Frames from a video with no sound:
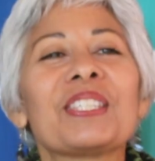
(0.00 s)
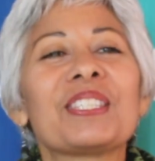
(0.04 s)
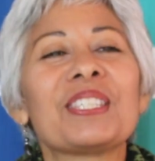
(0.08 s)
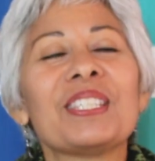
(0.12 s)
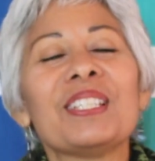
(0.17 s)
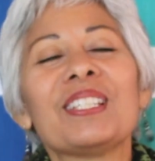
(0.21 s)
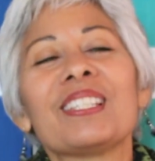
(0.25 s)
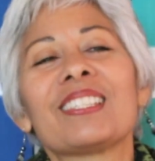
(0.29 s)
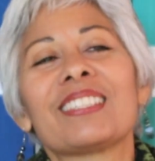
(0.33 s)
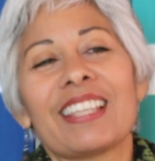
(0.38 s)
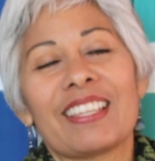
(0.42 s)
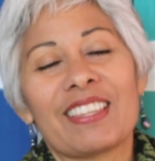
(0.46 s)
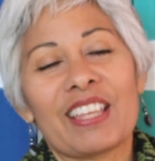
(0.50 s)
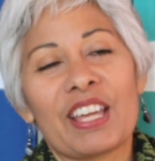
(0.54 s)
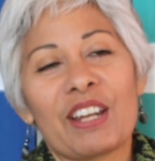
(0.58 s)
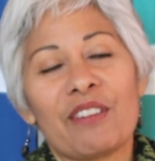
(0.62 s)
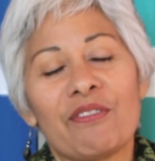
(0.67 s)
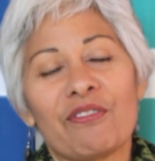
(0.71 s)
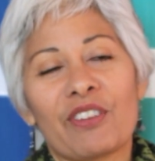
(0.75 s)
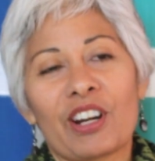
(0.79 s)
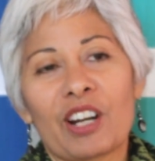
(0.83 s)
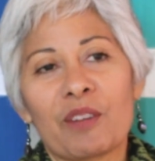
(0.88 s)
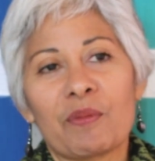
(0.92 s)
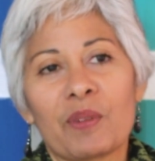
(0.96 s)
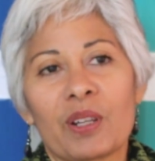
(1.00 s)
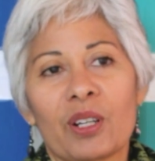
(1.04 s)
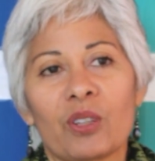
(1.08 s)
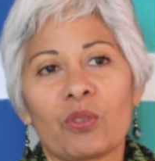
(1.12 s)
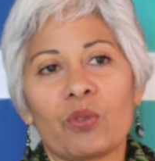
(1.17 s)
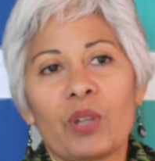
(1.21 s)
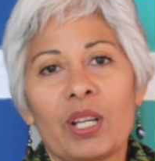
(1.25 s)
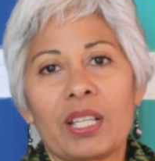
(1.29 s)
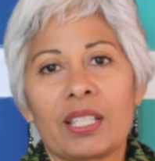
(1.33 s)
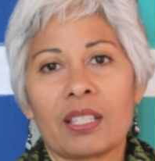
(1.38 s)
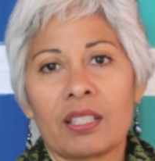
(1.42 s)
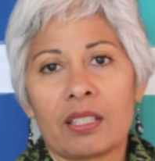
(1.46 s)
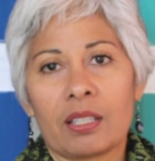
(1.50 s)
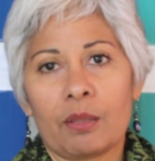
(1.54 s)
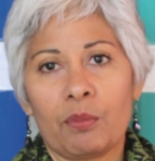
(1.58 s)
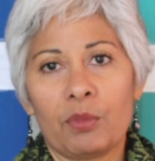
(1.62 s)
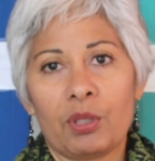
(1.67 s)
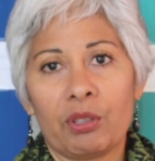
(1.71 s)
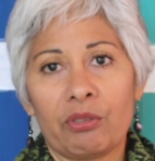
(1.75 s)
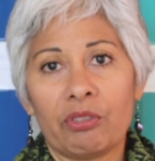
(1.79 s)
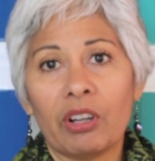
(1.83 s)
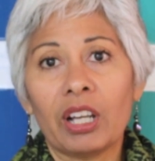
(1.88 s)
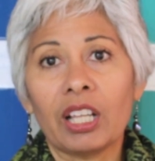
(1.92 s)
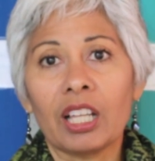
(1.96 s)
isn't to say that environmental racism
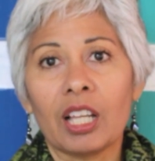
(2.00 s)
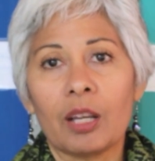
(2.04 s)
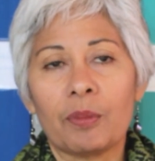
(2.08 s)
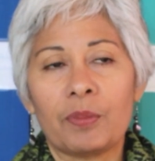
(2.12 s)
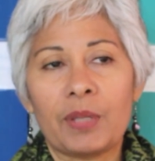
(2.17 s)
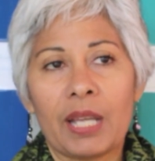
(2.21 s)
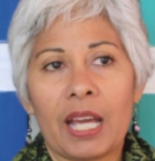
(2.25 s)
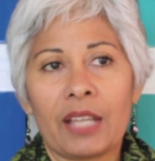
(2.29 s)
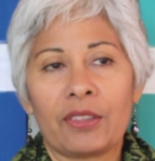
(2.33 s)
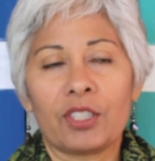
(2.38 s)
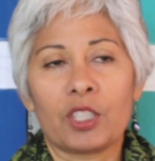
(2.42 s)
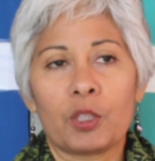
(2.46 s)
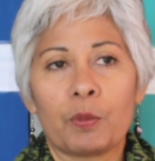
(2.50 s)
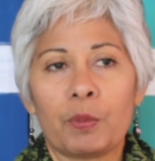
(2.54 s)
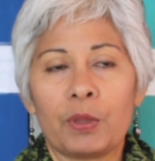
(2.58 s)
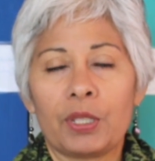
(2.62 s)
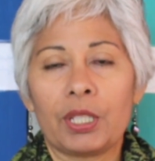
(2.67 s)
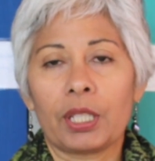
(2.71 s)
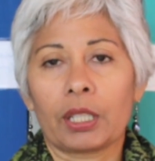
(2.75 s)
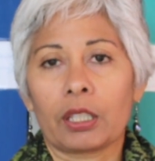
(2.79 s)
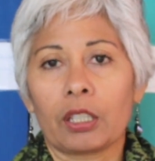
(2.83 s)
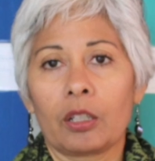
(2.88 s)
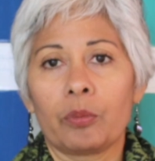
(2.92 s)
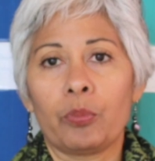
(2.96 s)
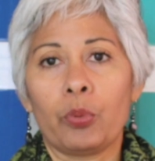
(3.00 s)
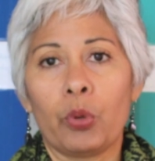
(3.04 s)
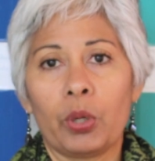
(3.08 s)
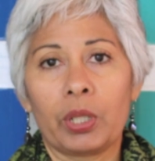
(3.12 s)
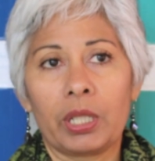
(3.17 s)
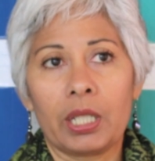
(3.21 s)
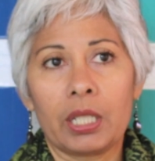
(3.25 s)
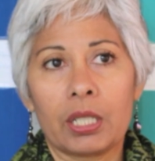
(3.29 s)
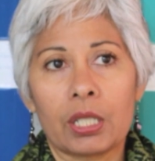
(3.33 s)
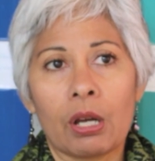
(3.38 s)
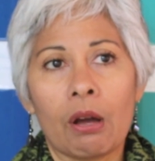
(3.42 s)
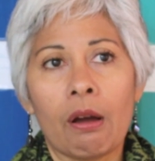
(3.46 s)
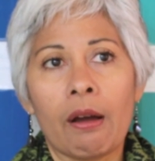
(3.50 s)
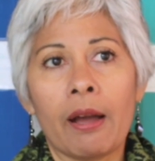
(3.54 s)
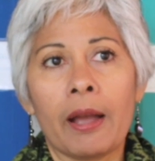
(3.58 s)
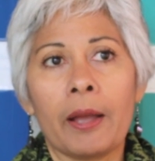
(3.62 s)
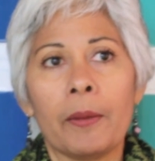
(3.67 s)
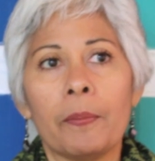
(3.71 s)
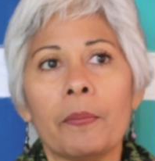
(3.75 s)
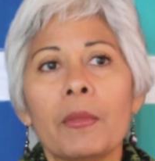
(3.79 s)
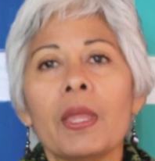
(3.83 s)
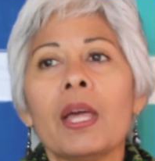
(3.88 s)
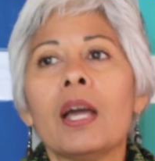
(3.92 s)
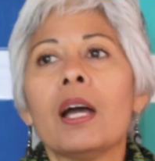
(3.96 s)
developed at this particular point in
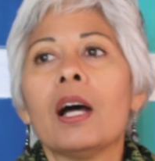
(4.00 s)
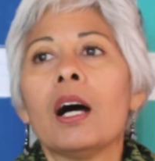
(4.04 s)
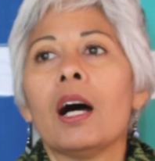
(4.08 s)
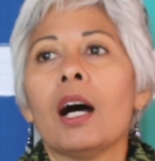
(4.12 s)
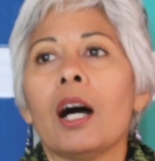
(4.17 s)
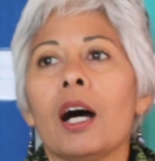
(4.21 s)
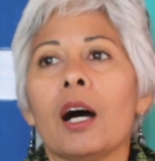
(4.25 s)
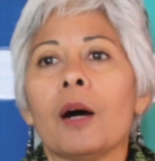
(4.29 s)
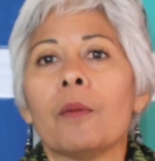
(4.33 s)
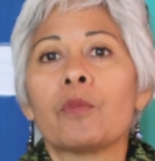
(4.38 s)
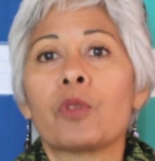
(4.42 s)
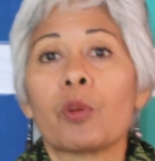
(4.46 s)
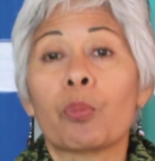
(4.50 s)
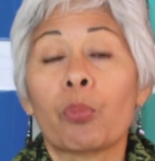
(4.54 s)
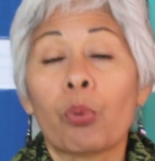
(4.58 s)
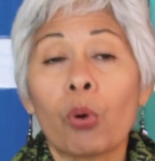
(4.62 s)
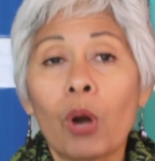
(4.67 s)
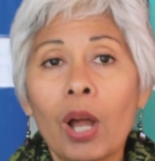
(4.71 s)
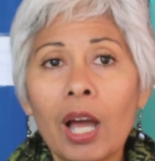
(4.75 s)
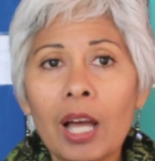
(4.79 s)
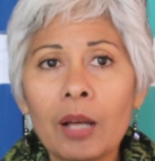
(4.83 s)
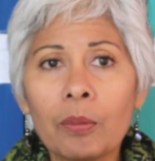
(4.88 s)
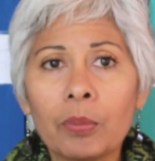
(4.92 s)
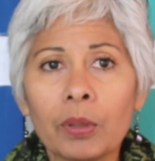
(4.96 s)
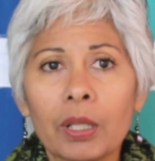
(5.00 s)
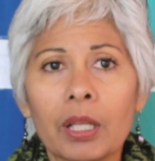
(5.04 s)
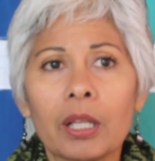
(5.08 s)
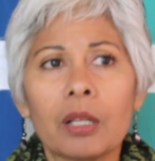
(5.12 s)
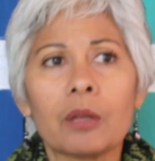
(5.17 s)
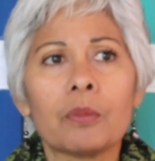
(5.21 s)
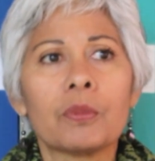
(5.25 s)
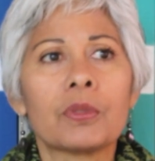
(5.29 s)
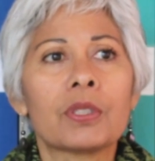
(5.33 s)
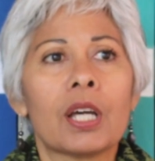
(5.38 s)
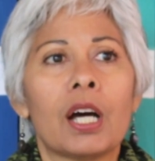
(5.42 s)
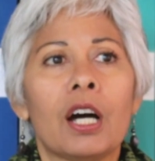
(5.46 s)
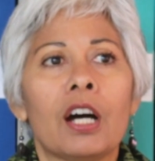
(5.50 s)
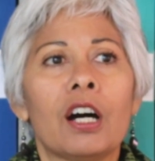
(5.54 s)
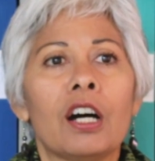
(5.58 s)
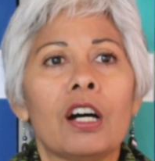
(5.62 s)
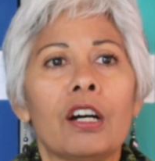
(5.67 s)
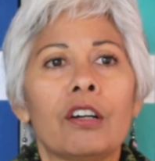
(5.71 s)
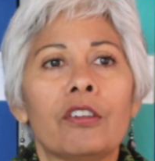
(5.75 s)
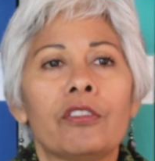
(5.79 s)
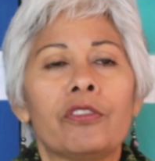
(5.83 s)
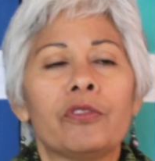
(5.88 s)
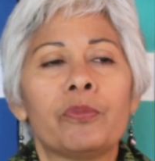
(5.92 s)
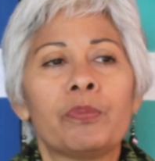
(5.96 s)
time. The problems
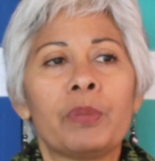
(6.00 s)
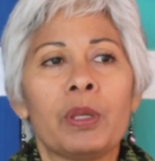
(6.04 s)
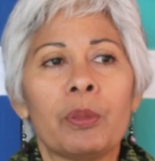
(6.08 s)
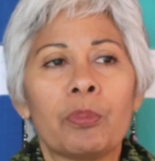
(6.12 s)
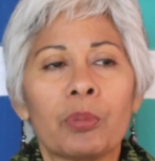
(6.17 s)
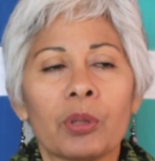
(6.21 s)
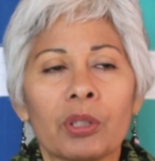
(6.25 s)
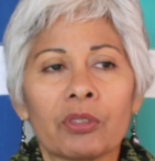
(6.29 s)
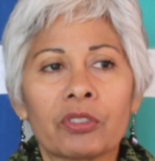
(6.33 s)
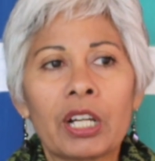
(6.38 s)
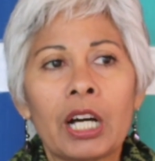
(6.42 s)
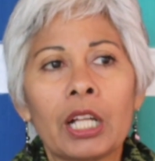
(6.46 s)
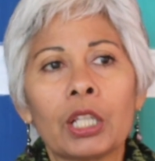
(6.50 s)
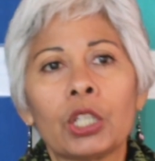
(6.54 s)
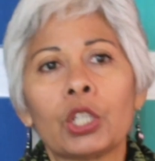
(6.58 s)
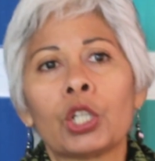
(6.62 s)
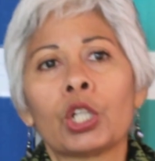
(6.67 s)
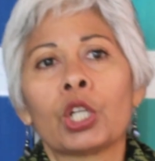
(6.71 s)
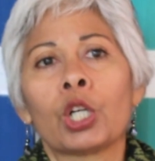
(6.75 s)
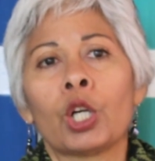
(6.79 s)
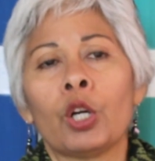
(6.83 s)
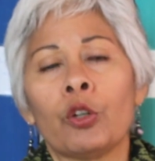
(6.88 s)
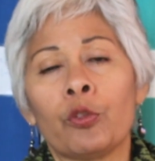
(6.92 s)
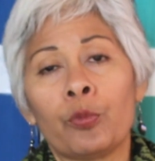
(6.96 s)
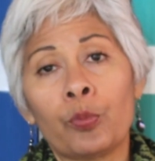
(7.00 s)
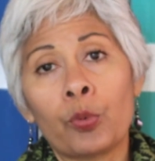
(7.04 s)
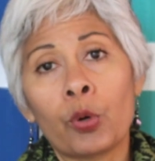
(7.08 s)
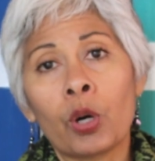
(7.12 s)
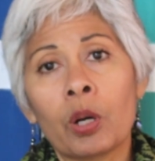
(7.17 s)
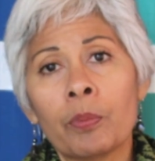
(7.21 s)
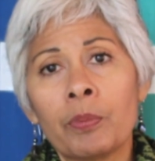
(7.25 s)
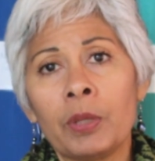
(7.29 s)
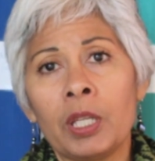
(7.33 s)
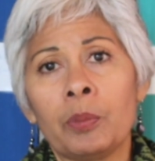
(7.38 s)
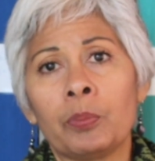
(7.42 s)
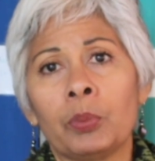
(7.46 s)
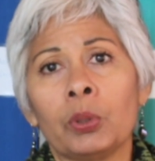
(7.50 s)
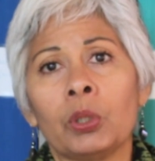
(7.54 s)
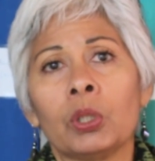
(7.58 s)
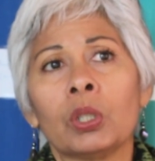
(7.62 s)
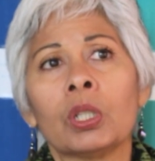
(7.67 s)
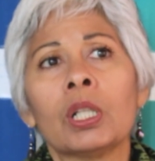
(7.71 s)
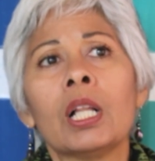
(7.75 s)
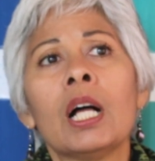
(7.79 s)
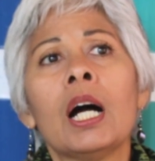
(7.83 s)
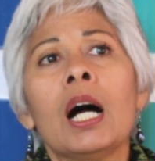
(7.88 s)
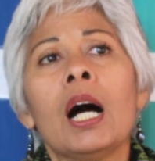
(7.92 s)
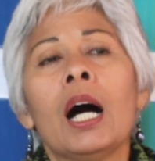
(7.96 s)
of people of color, of poor
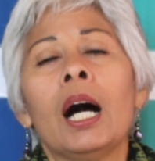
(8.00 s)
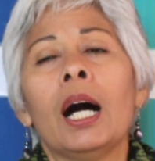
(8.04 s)
people,